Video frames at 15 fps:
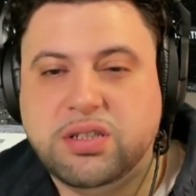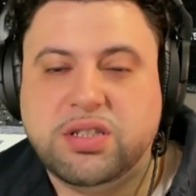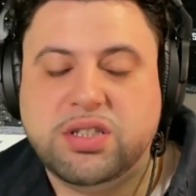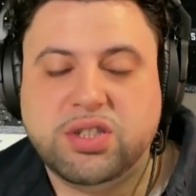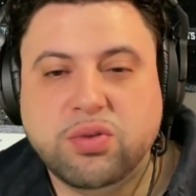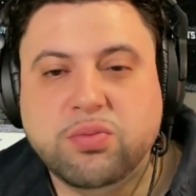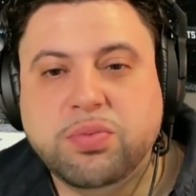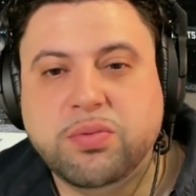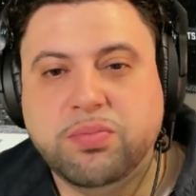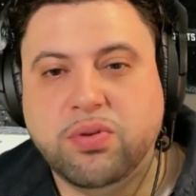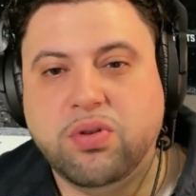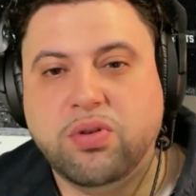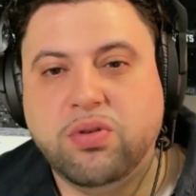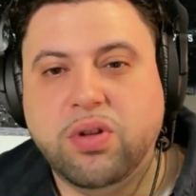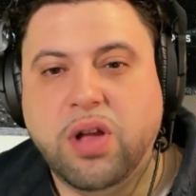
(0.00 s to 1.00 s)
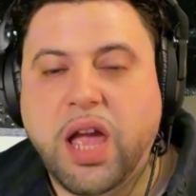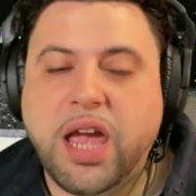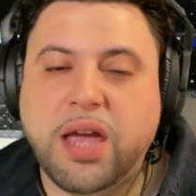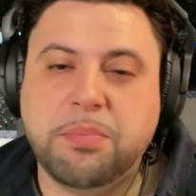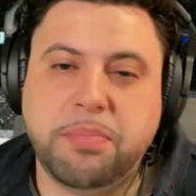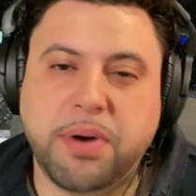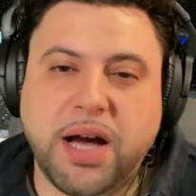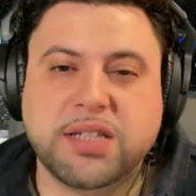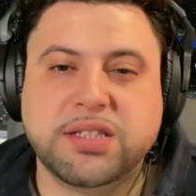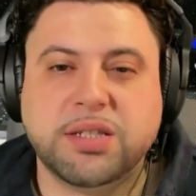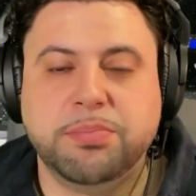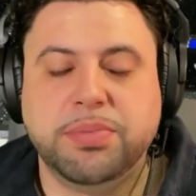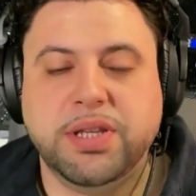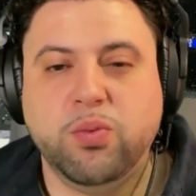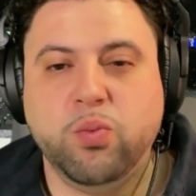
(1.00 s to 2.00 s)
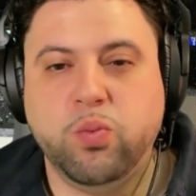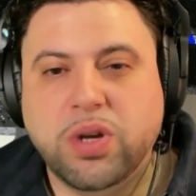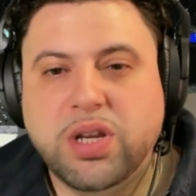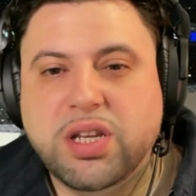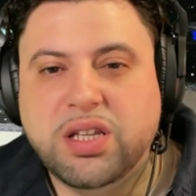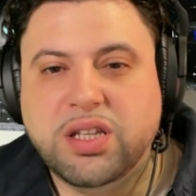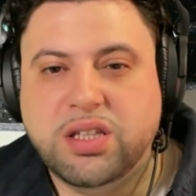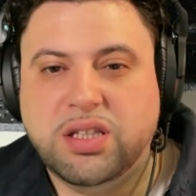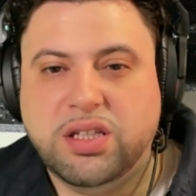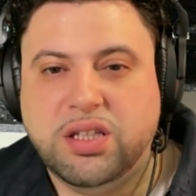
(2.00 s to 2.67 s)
Super Bowl and possibly win it.